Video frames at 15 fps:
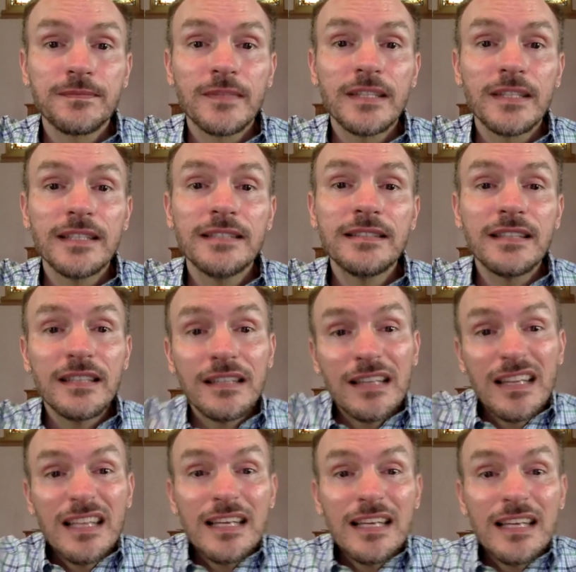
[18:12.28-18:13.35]
is
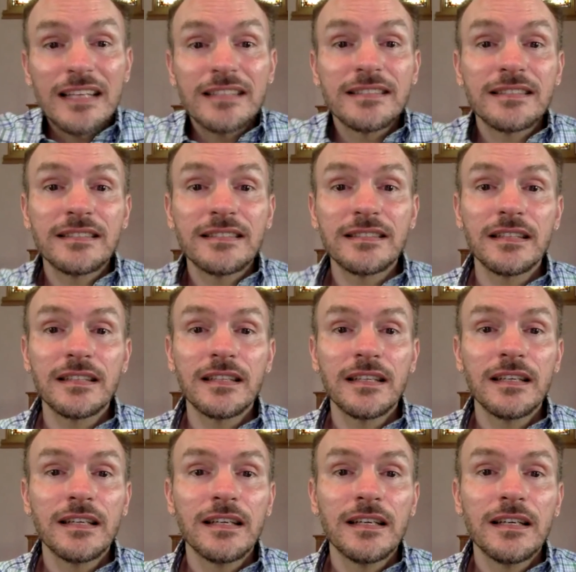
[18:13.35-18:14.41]
this,
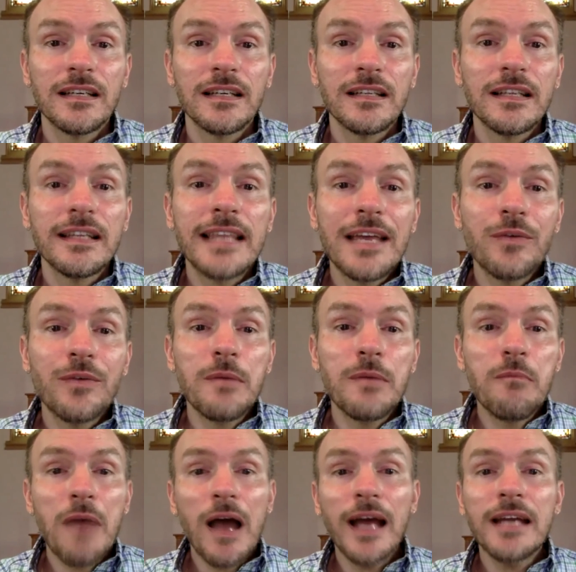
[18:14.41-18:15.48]
that they
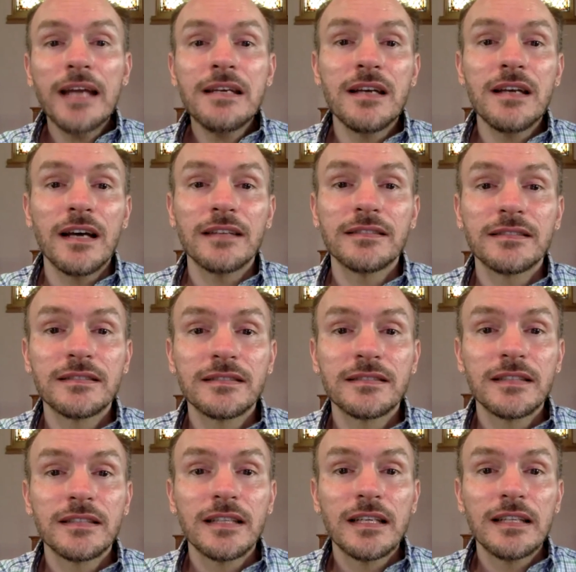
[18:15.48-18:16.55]
remind us
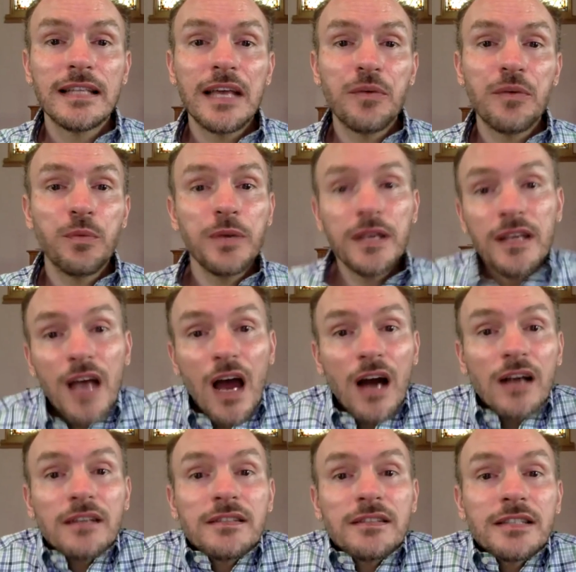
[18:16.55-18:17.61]
that we
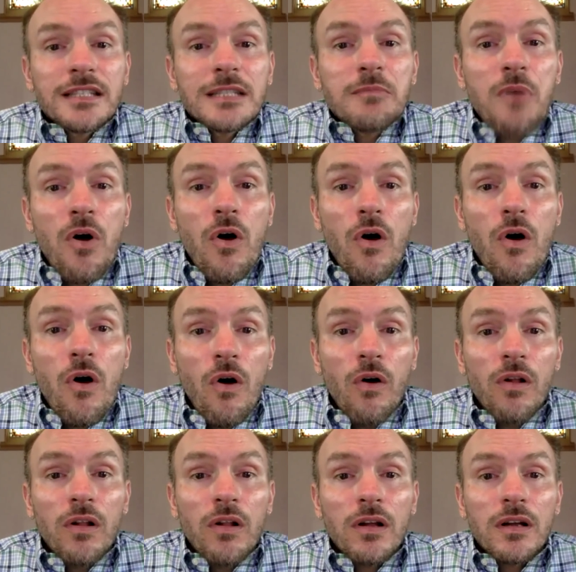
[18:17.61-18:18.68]
are small,
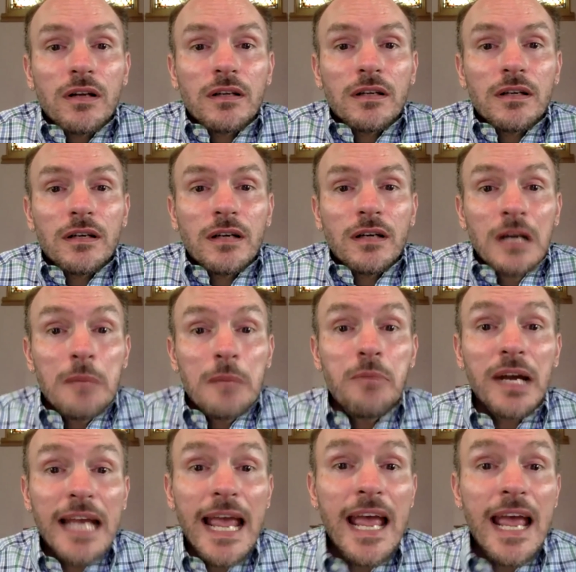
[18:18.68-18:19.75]

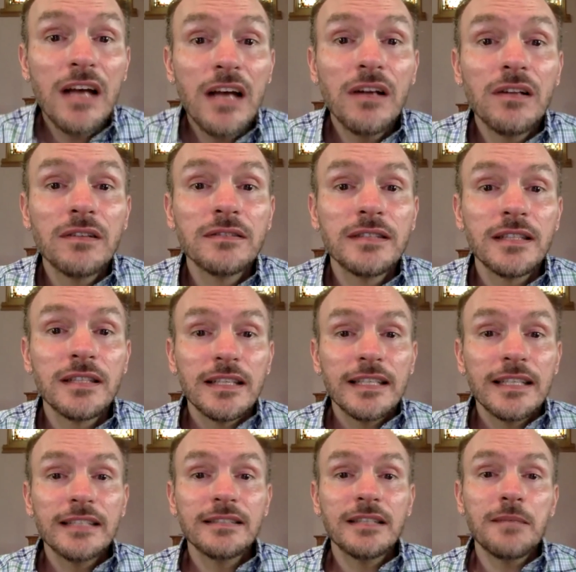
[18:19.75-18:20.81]
but held
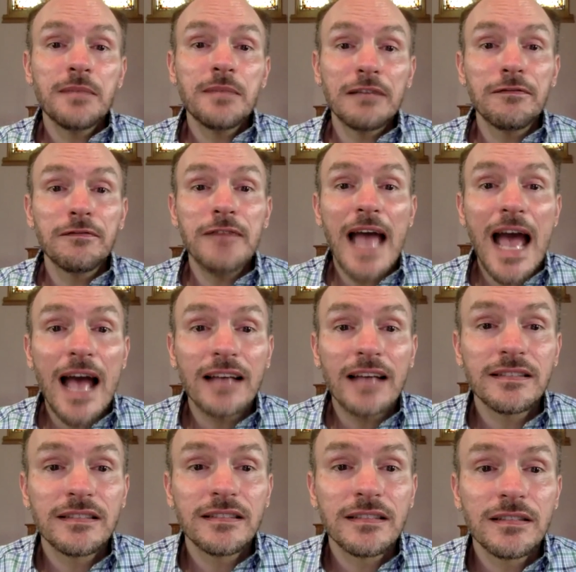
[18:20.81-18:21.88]
in something
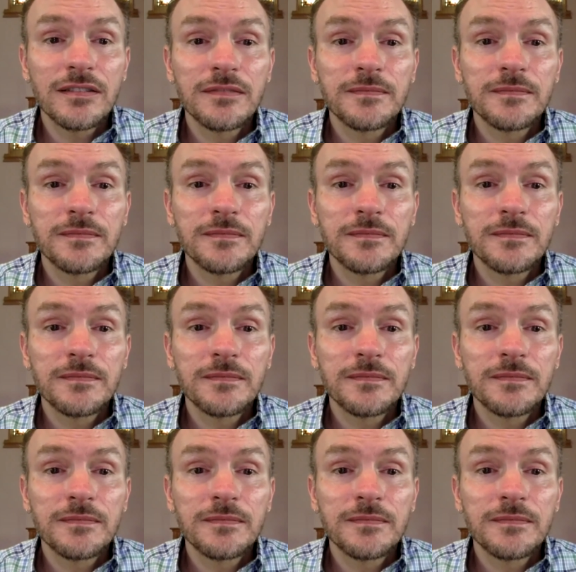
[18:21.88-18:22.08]
vast.